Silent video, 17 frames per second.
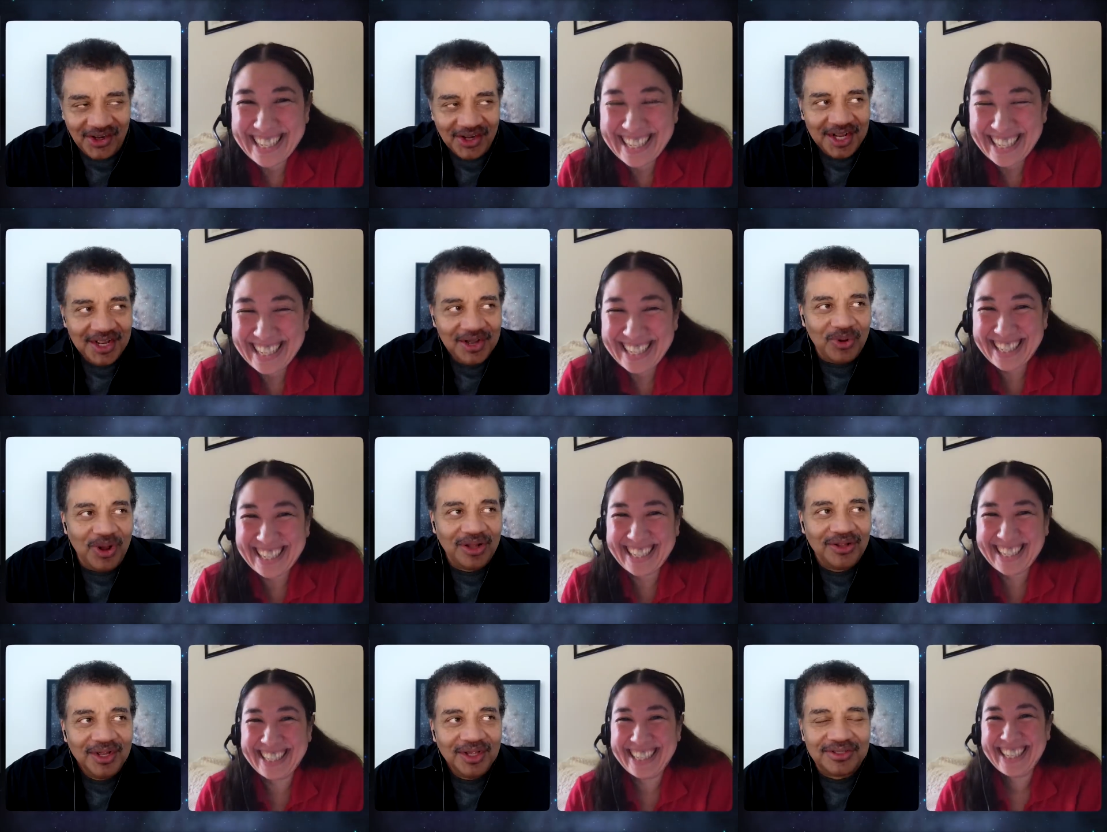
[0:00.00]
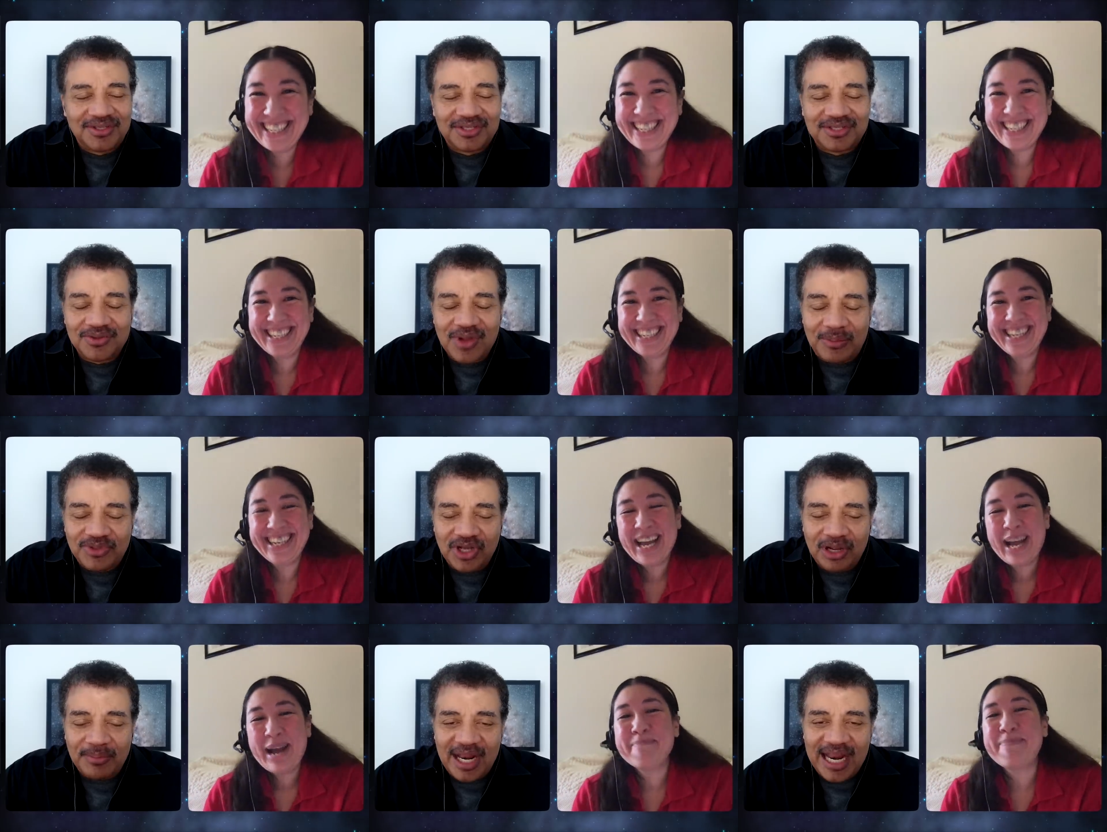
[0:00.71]
Speaker 1: I'm
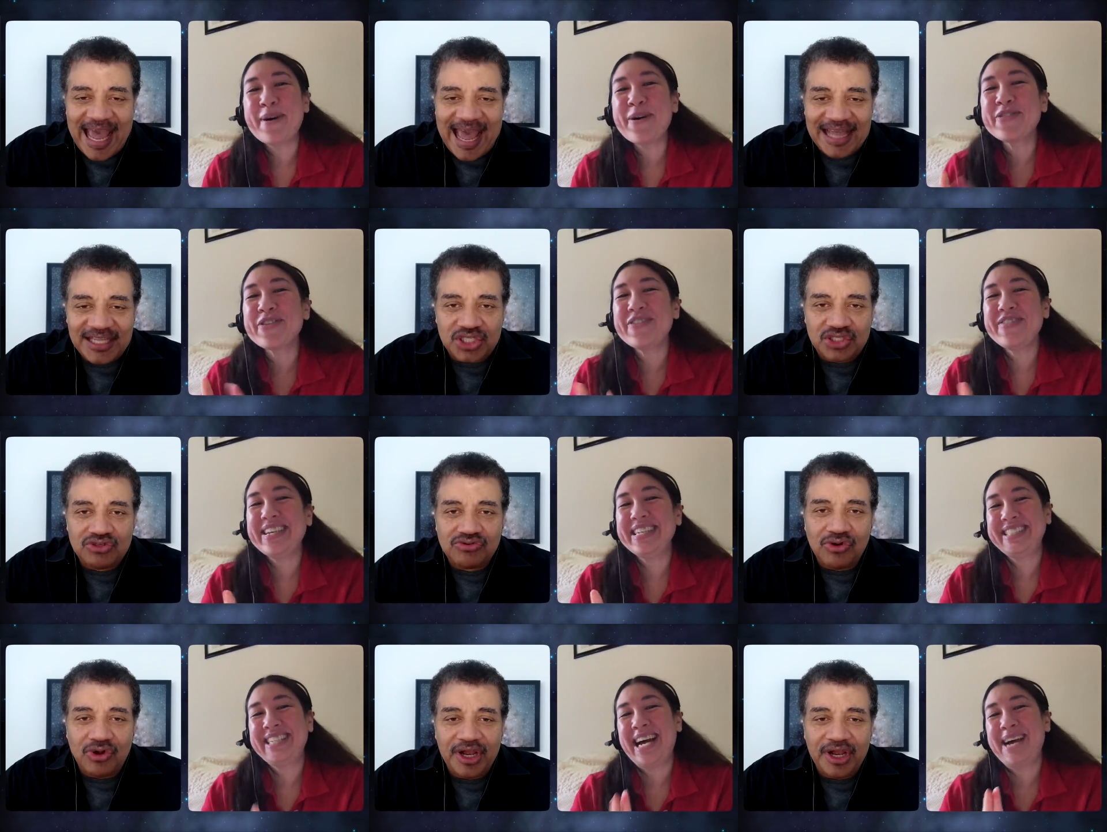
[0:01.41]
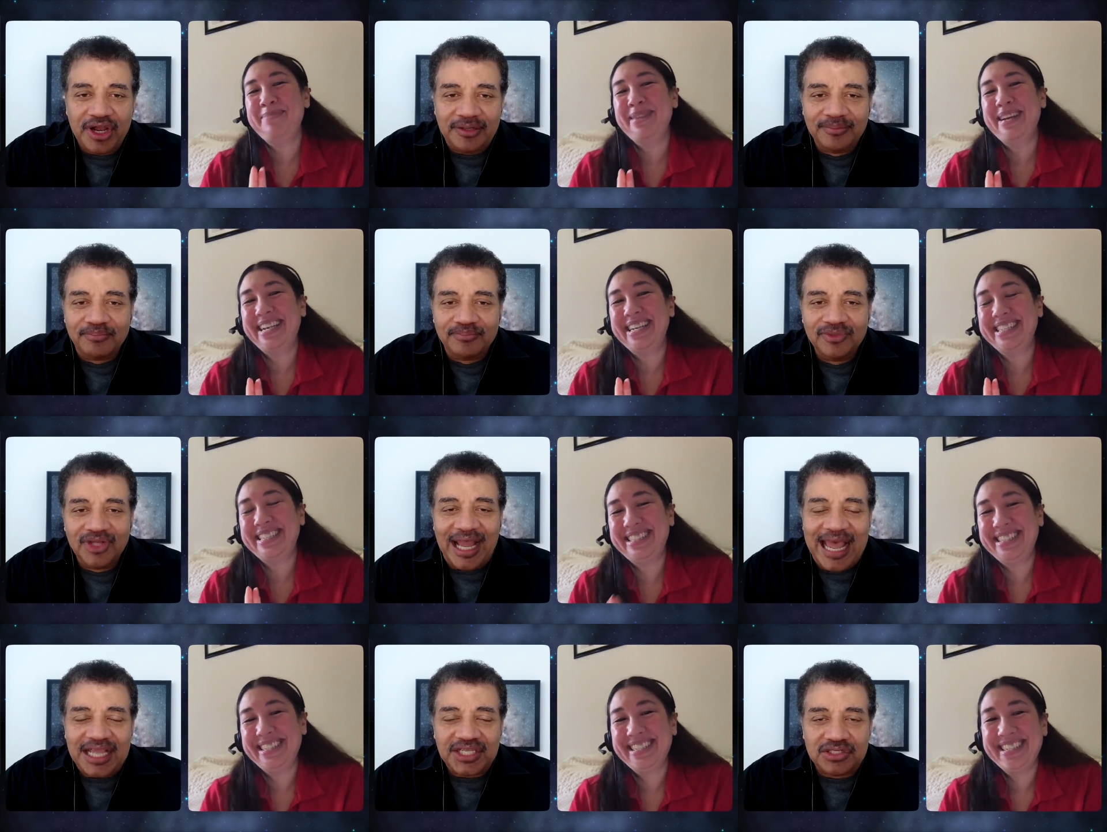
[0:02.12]
talking about Both asteroid,
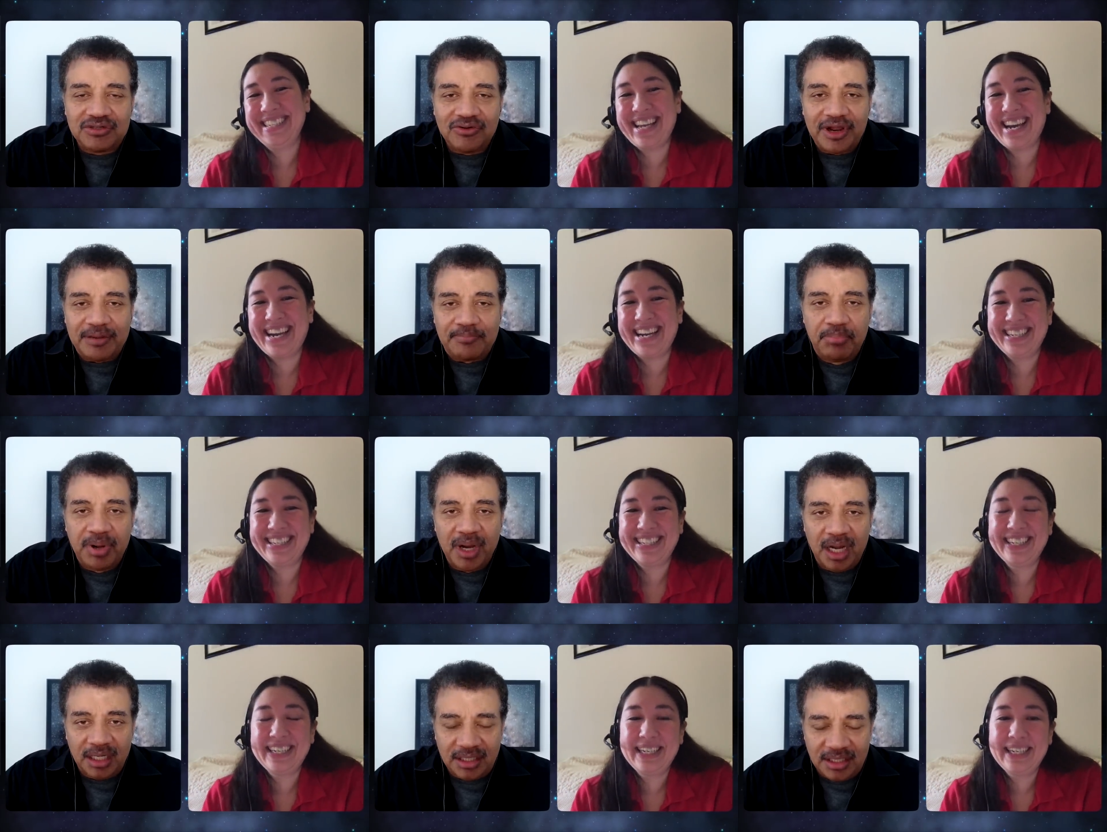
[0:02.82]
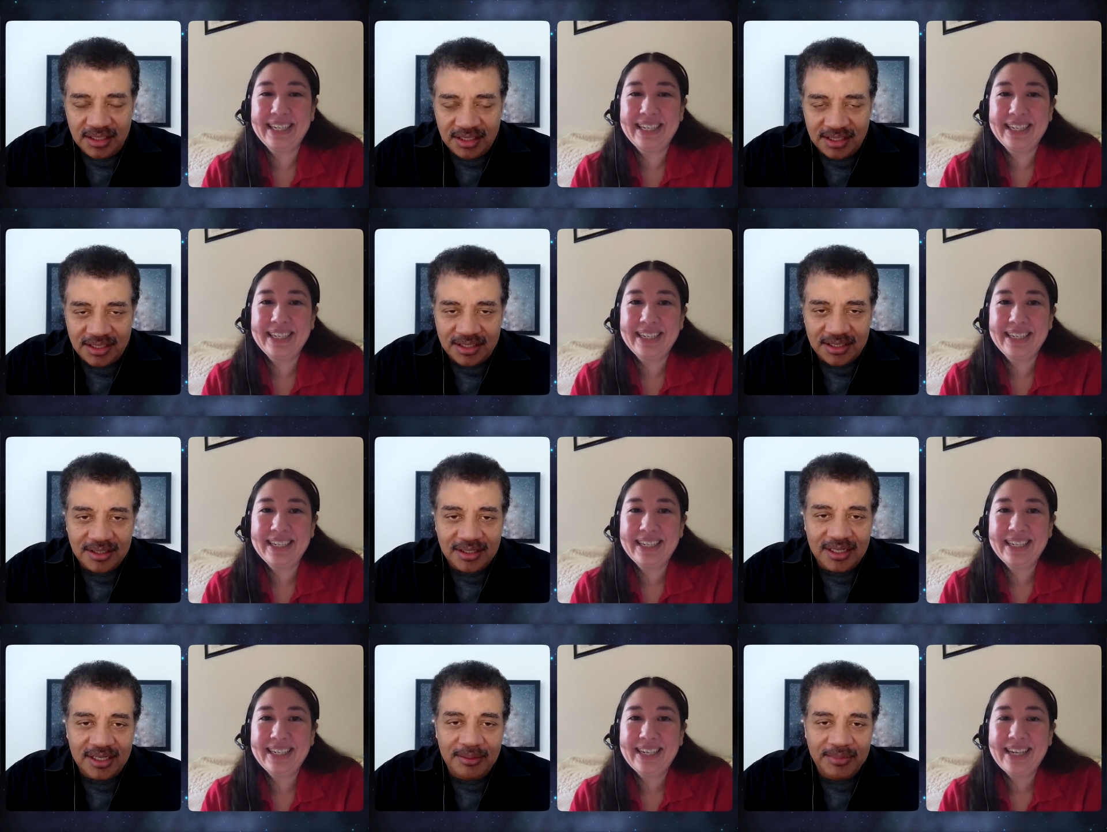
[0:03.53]
asteroid yeah. bugs
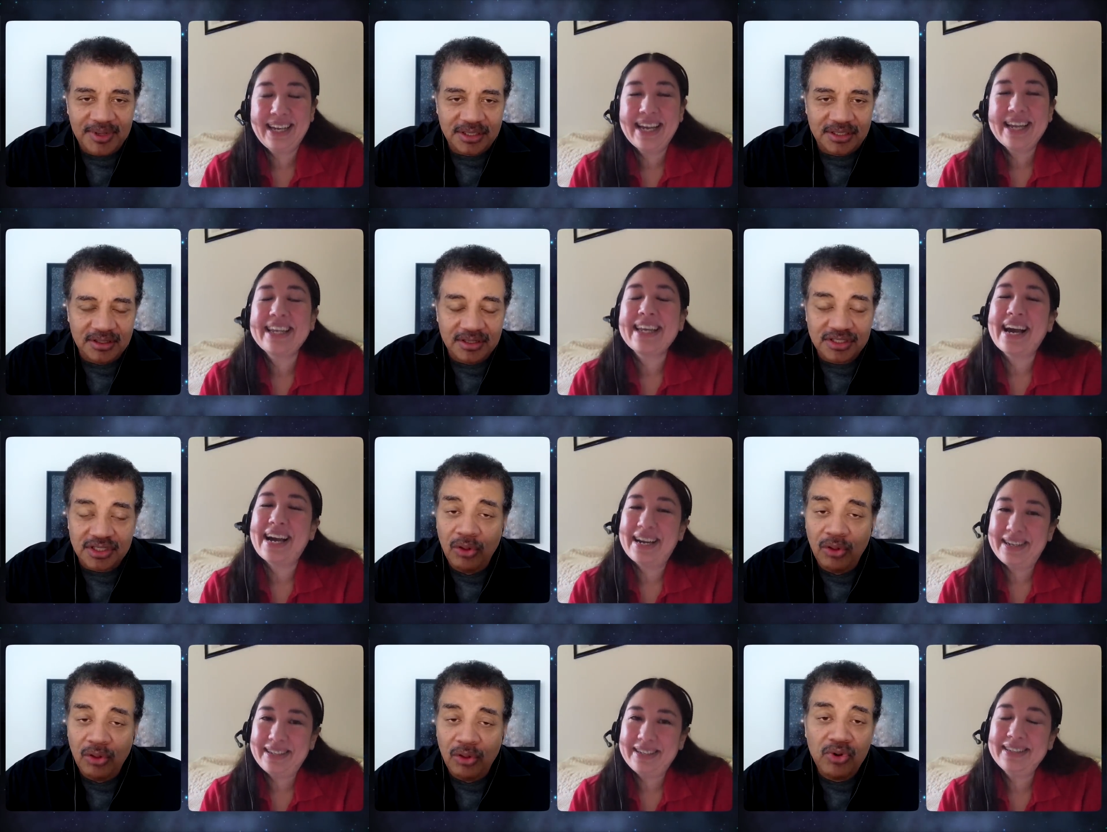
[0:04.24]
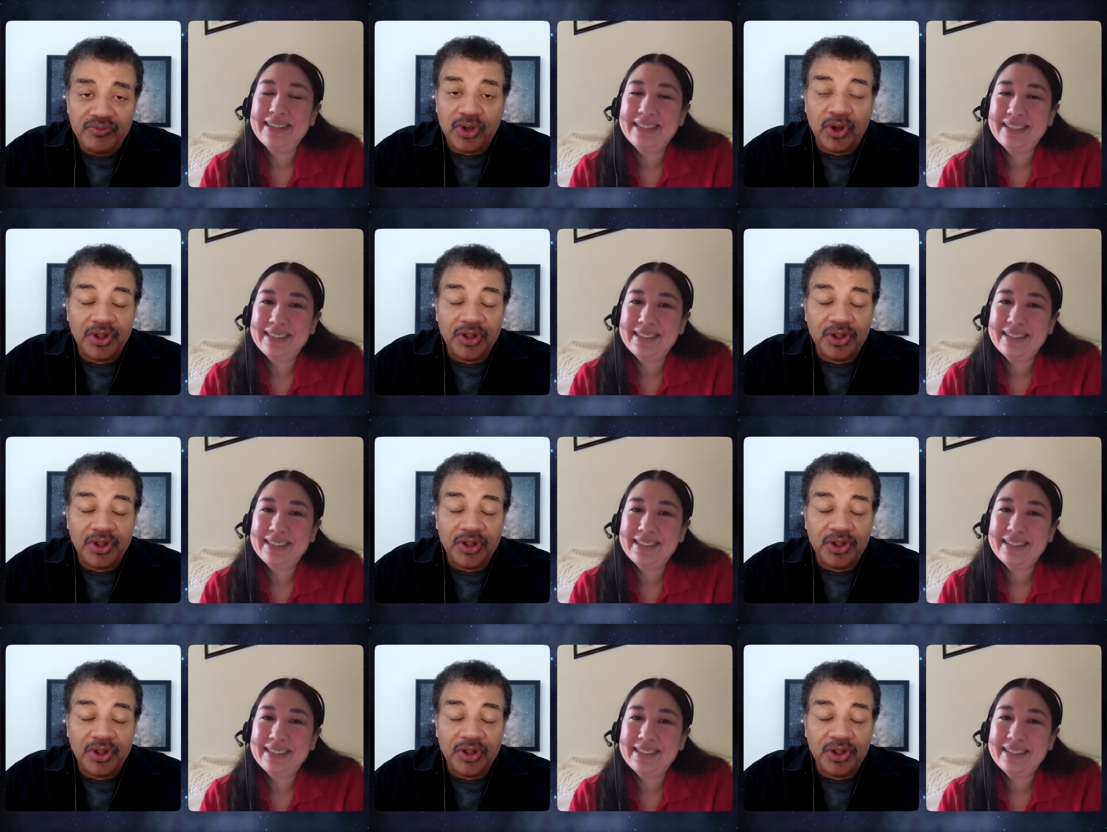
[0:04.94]
coming to. Yeah. There's a whole movie